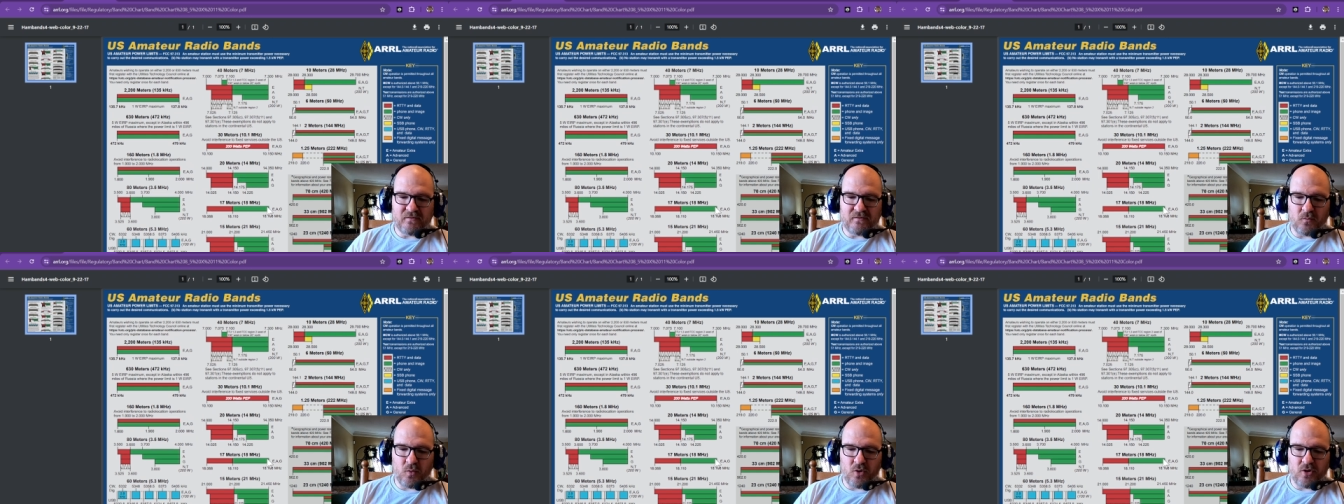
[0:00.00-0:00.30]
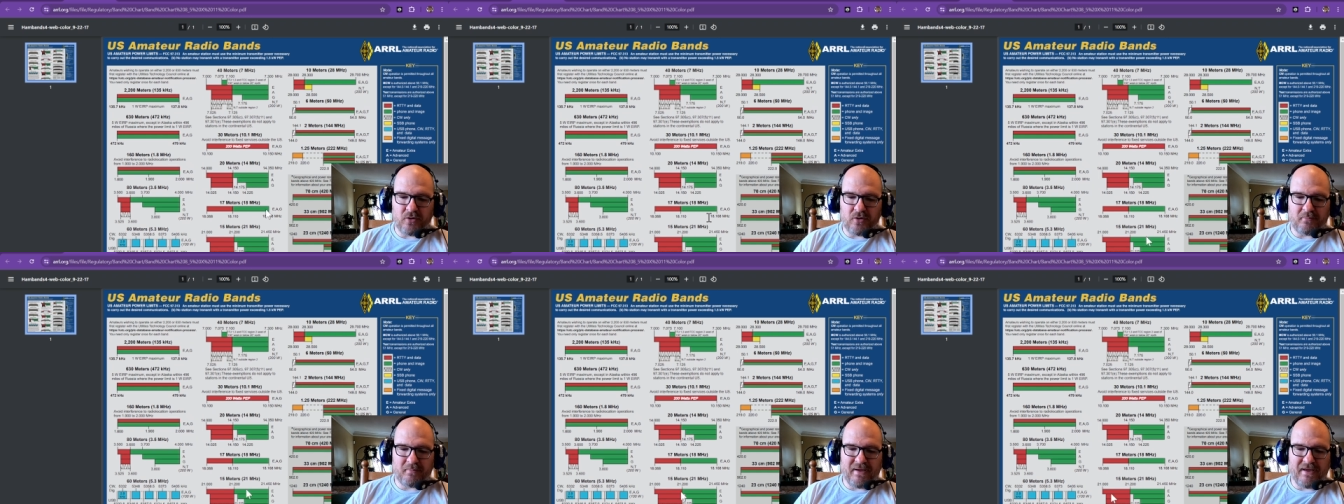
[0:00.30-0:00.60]
a
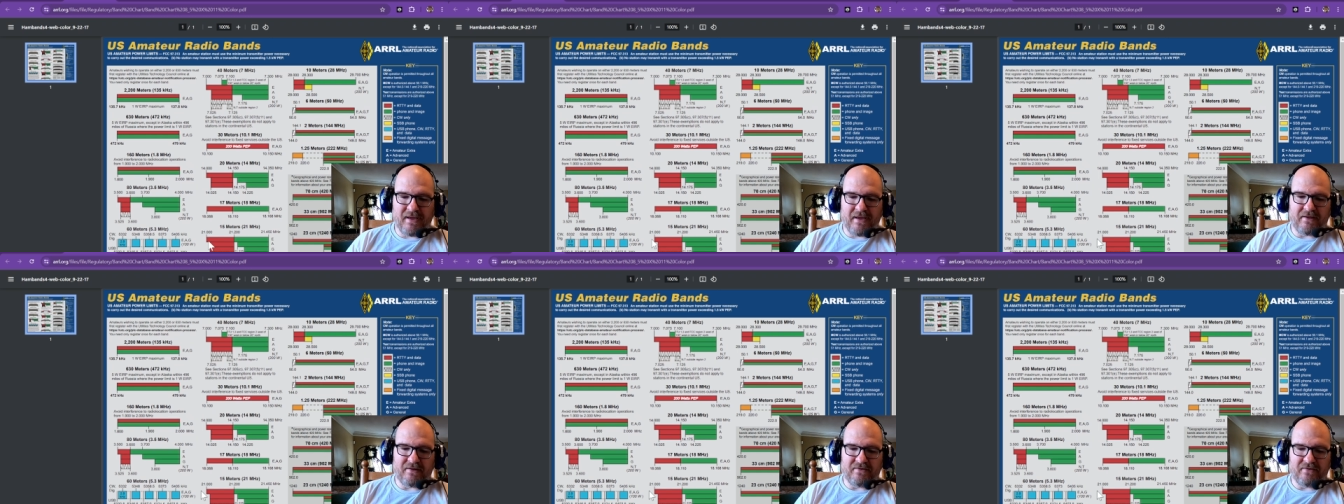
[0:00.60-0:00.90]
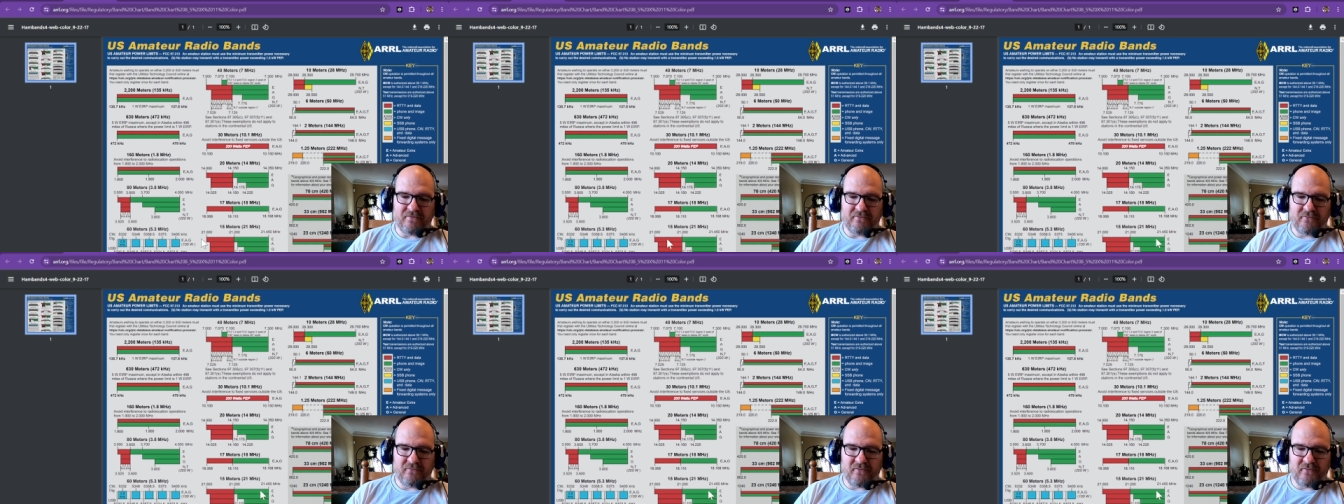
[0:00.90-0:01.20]
WARC band.
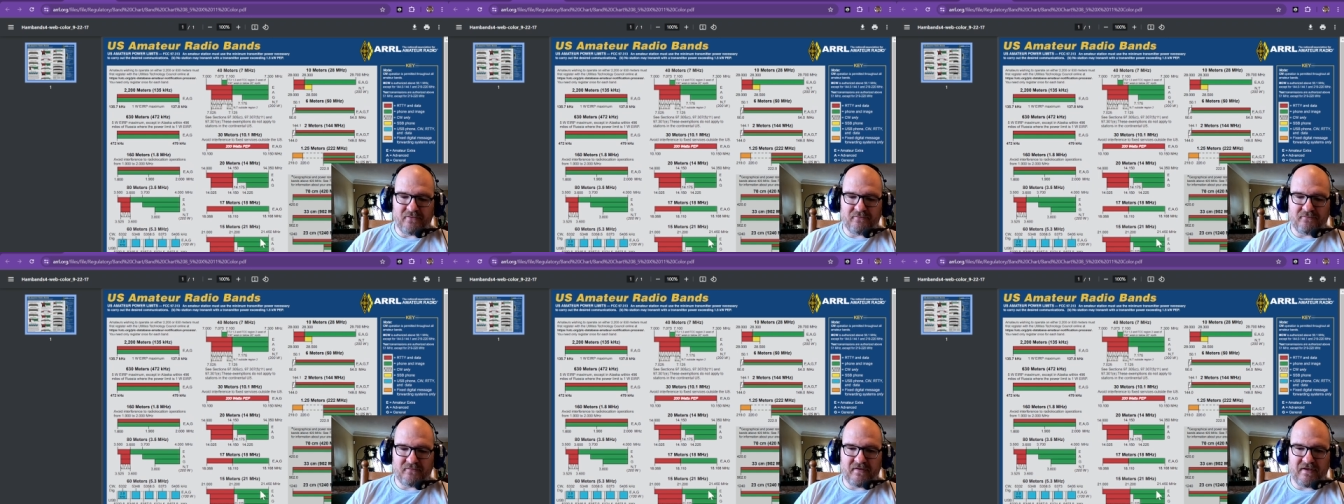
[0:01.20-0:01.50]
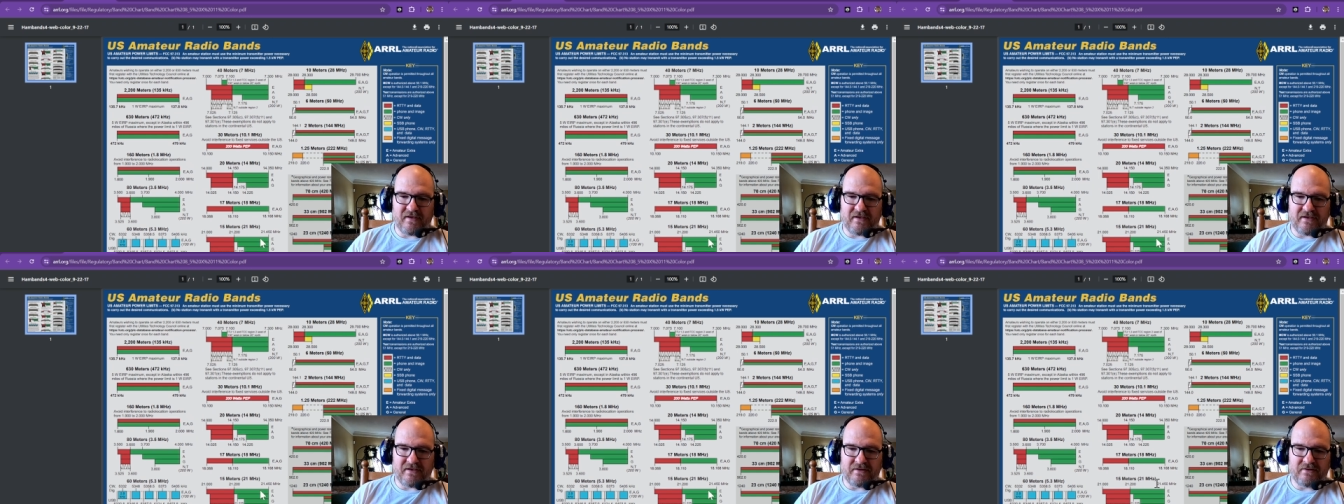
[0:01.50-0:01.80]

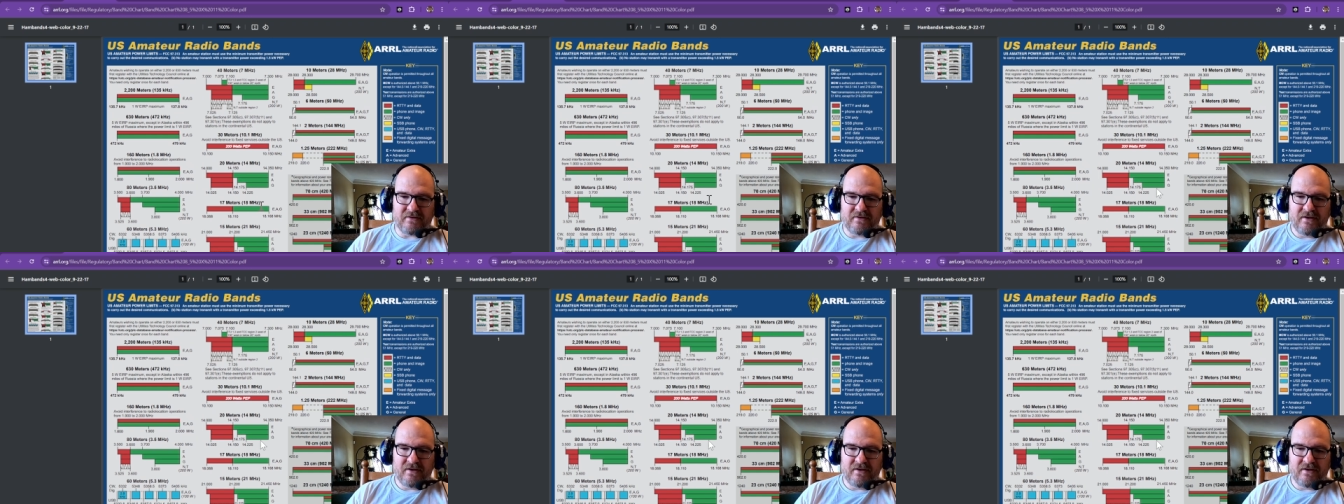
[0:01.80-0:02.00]
15.